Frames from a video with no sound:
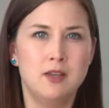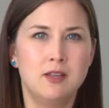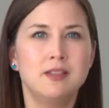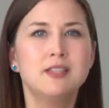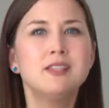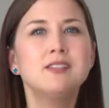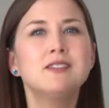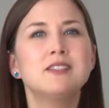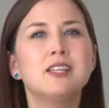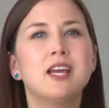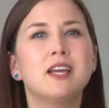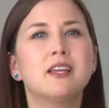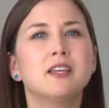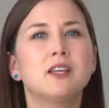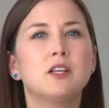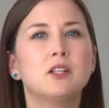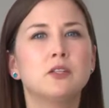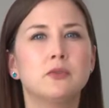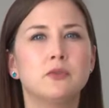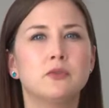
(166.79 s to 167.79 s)
This deck
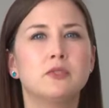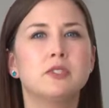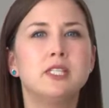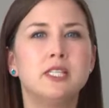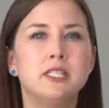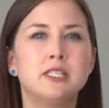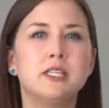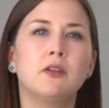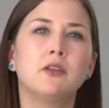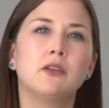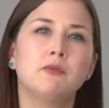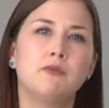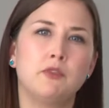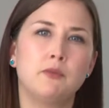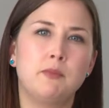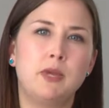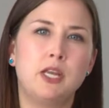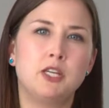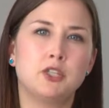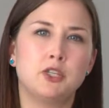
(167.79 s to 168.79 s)
includes detailed
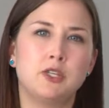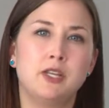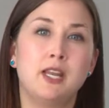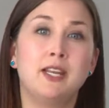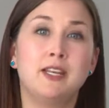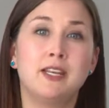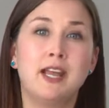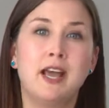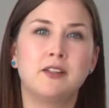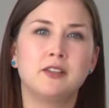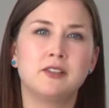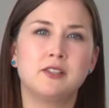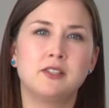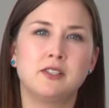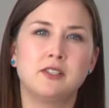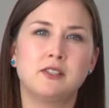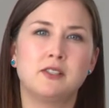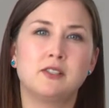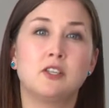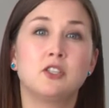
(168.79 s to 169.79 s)
information and
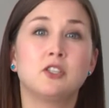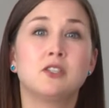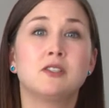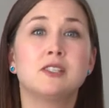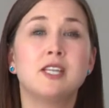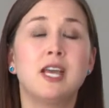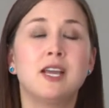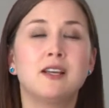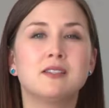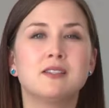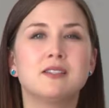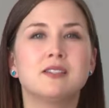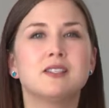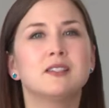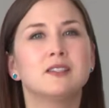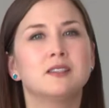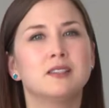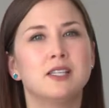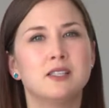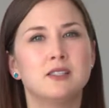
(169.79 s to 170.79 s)
analyses such as texts,
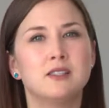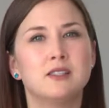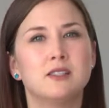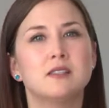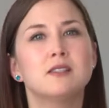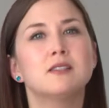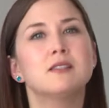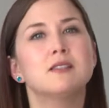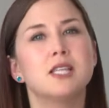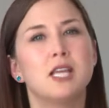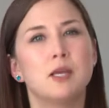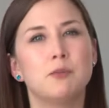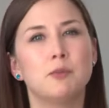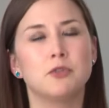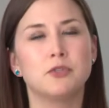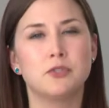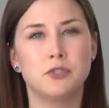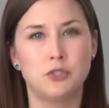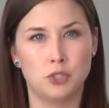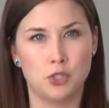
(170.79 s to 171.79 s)
lists,
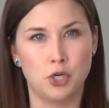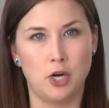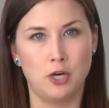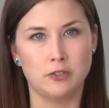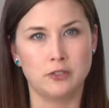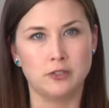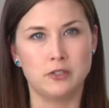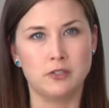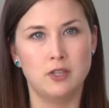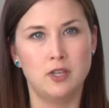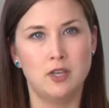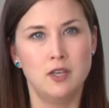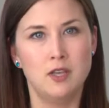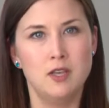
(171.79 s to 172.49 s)
tables, and charts.